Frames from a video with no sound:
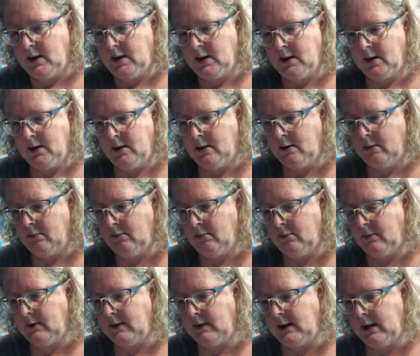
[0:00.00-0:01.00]

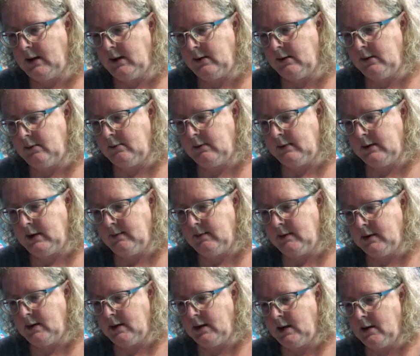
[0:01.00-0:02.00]
That
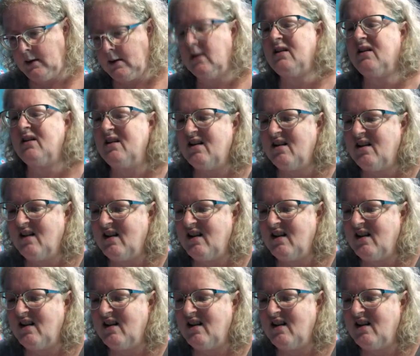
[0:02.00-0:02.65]
seems like a